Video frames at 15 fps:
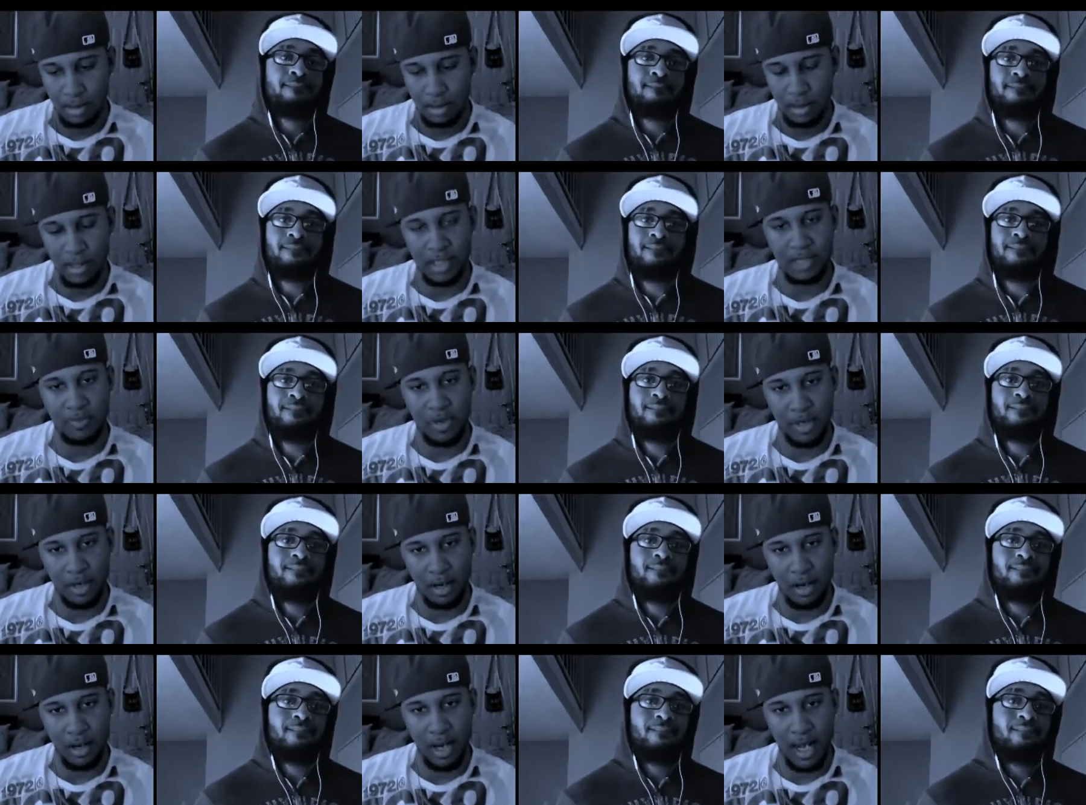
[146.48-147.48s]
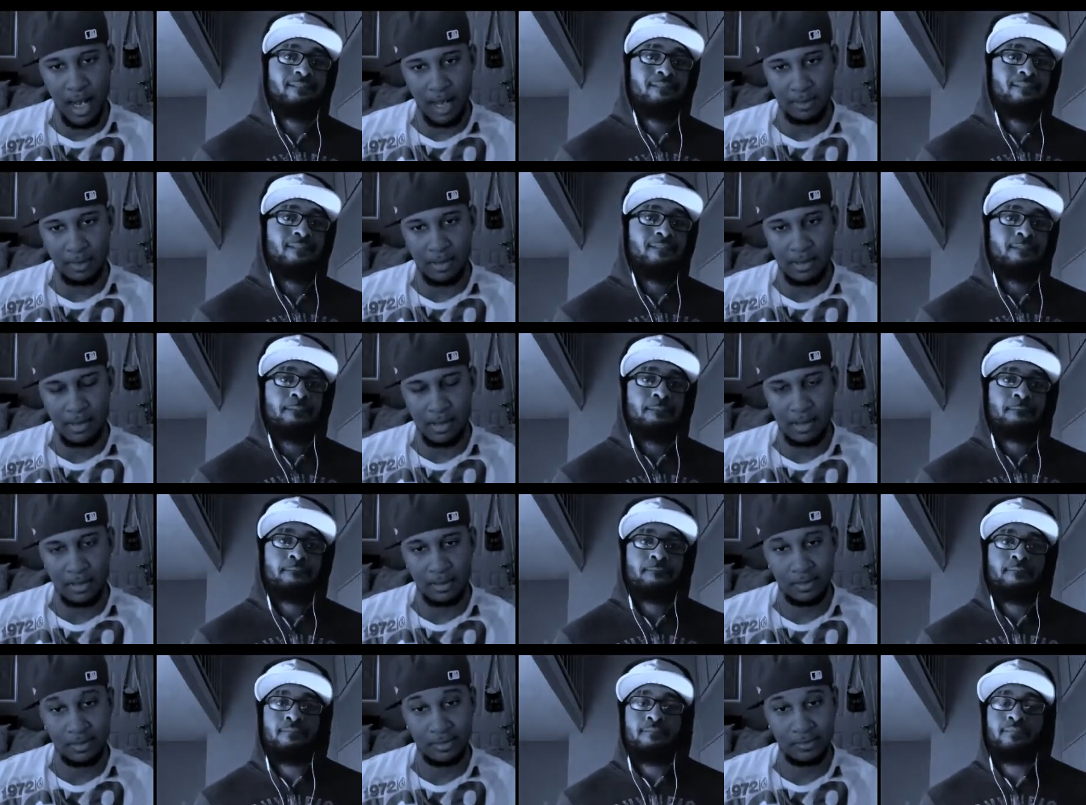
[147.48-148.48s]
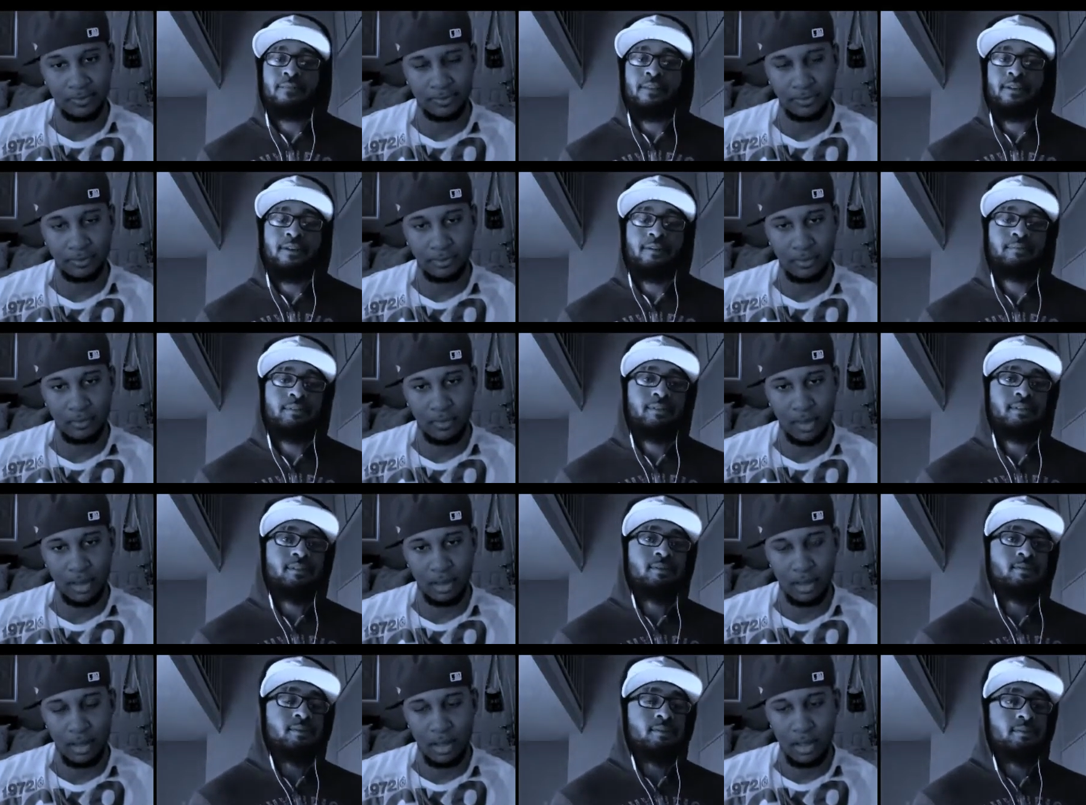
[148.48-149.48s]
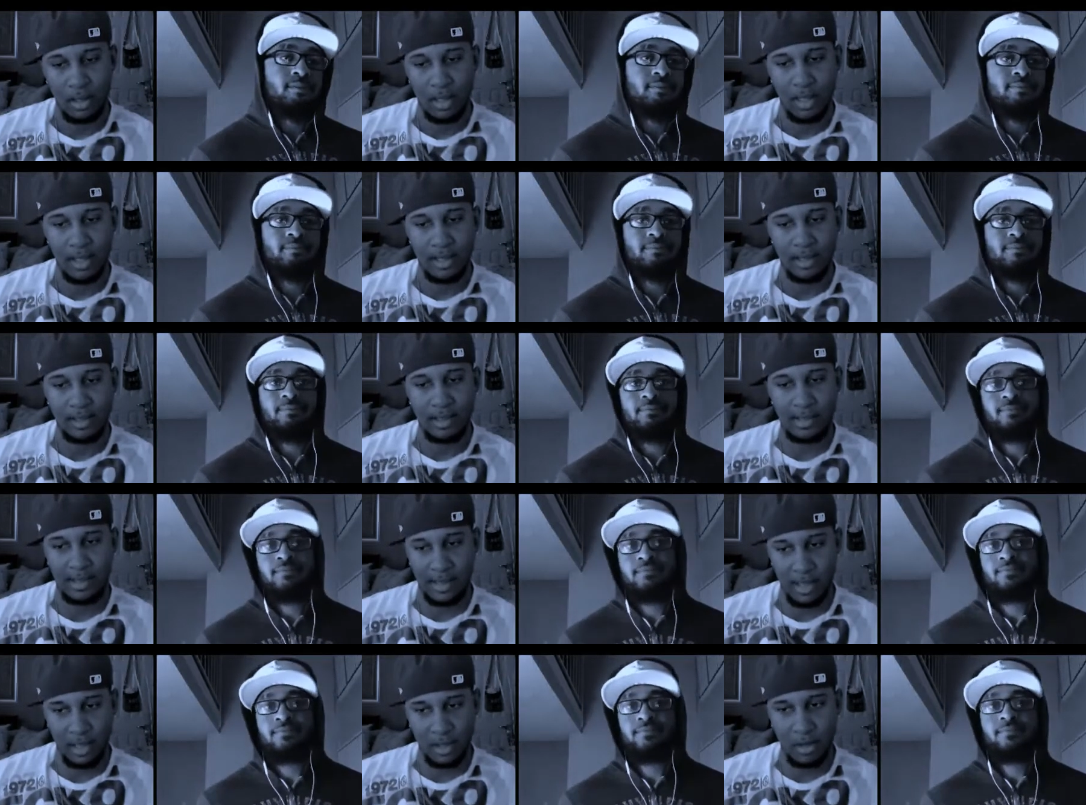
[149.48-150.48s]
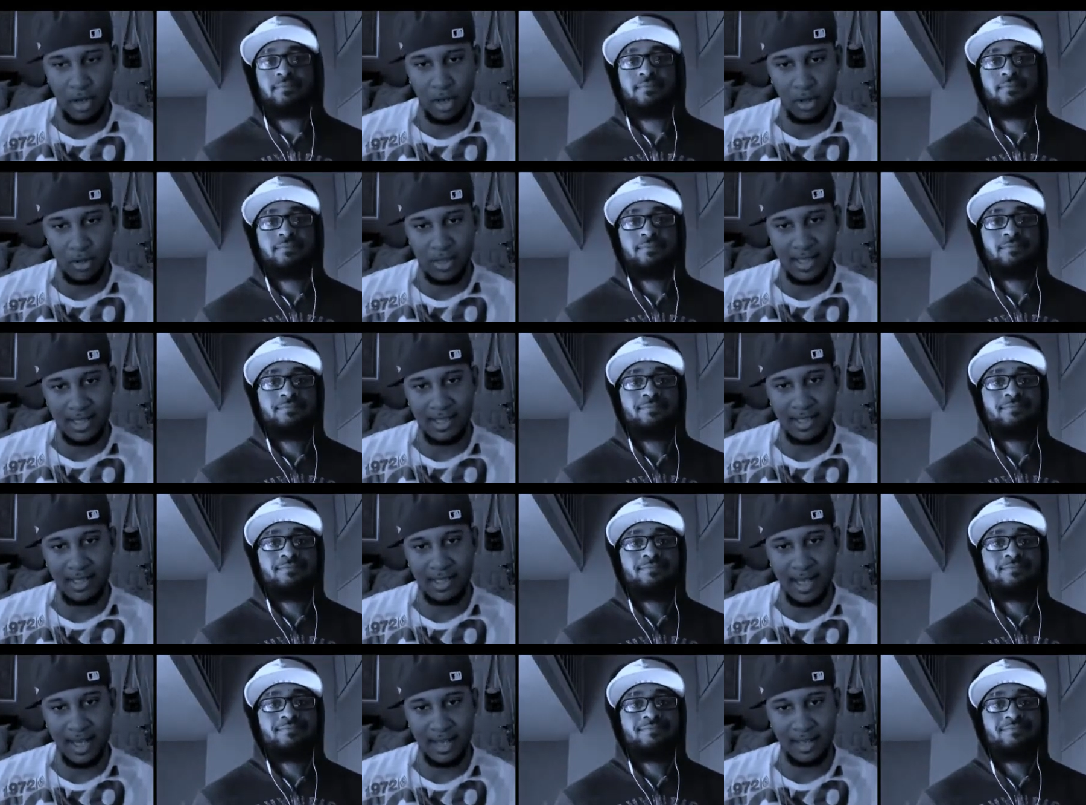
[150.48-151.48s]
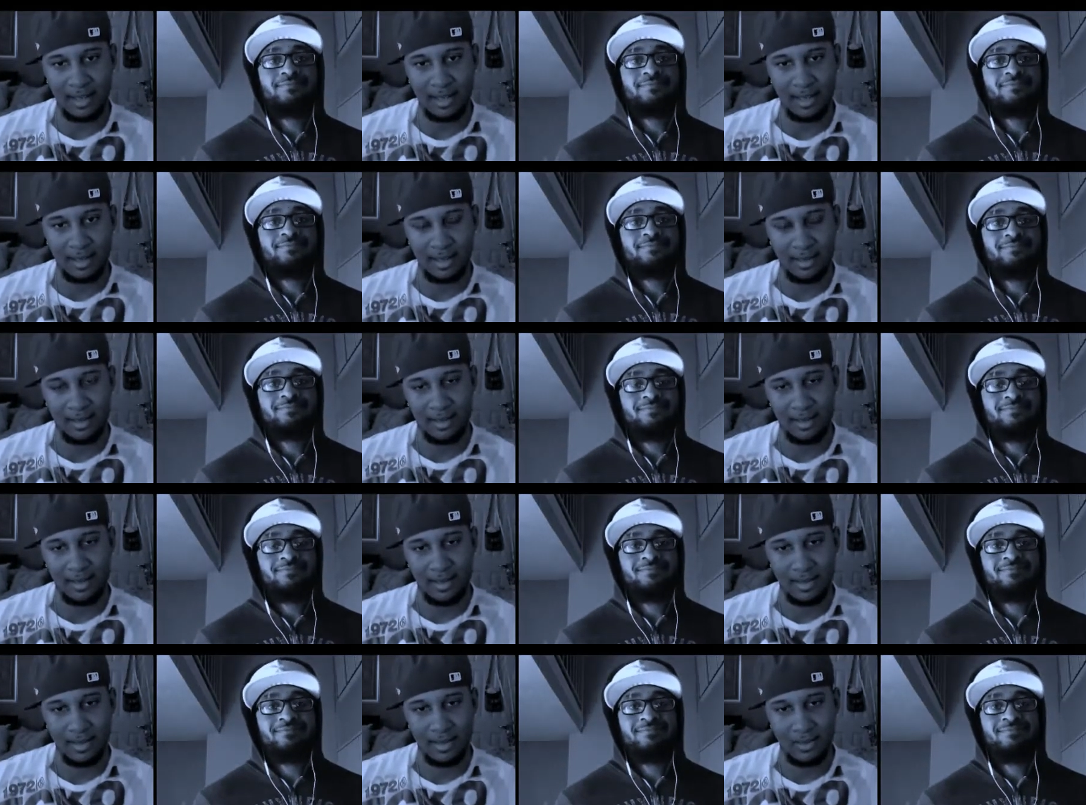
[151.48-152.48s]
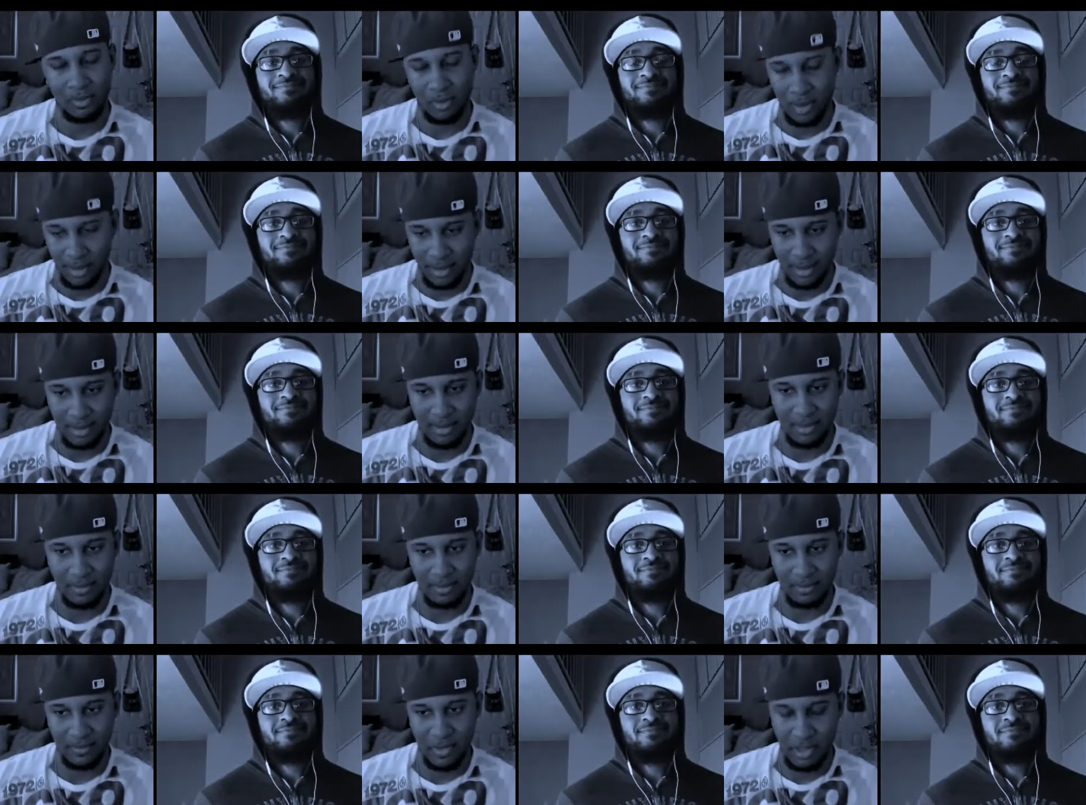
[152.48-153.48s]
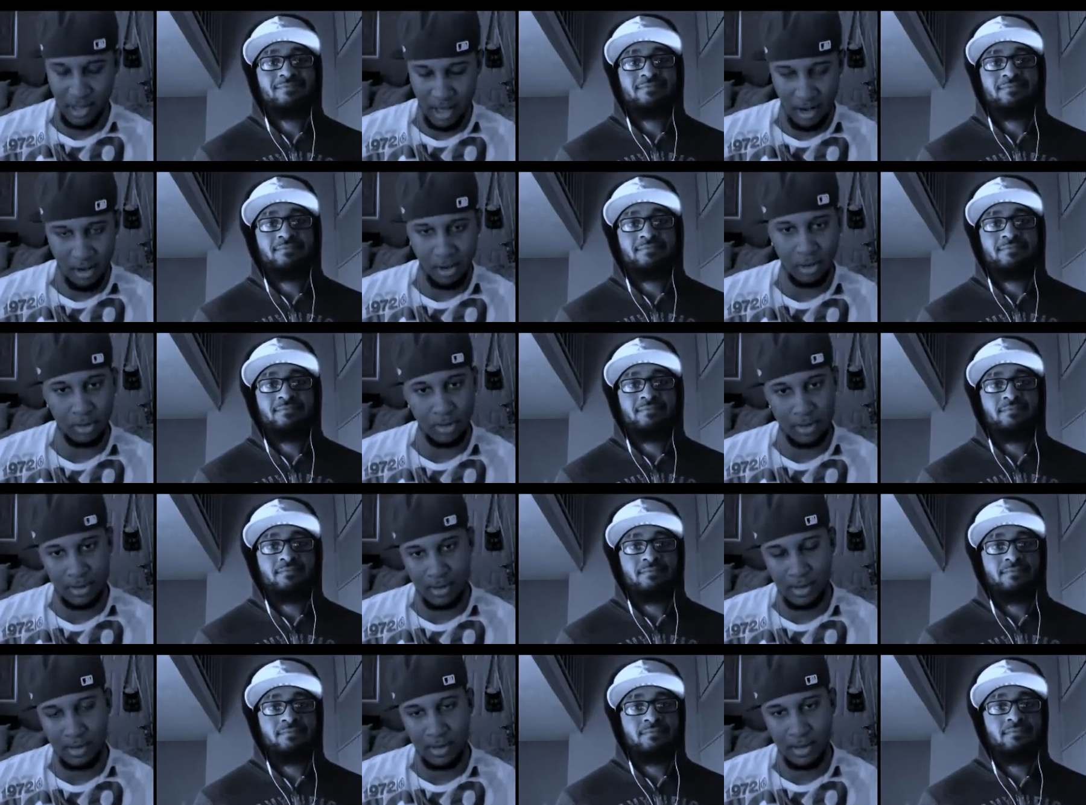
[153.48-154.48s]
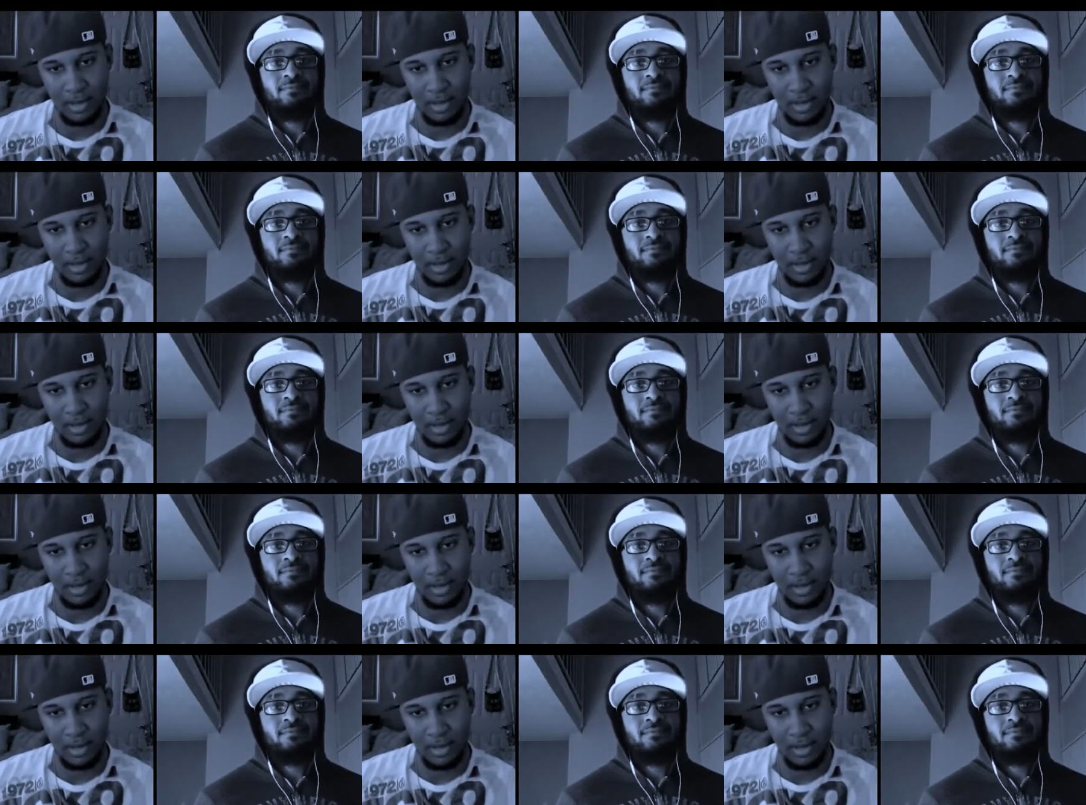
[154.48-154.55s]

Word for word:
Speaker 1: is Bernard Hopkins.
Speaker 2: Absolutely.
Speaker 1: He still holds a stake, one of the shareholders